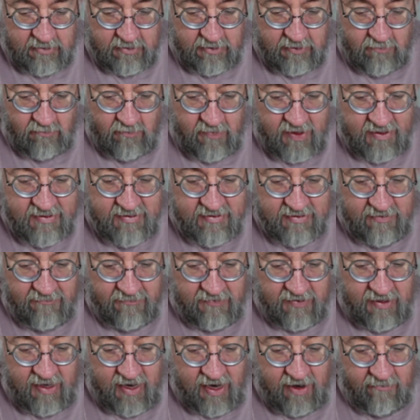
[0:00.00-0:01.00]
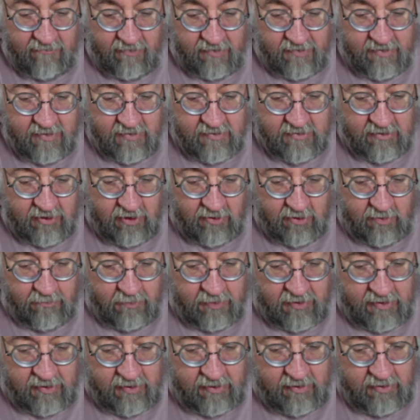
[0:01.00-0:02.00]
rest of the area that's going to
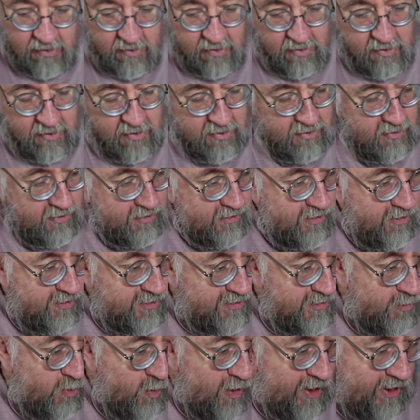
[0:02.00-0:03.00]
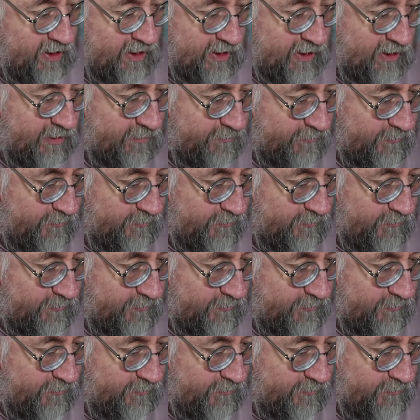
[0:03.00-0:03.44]
be cut away.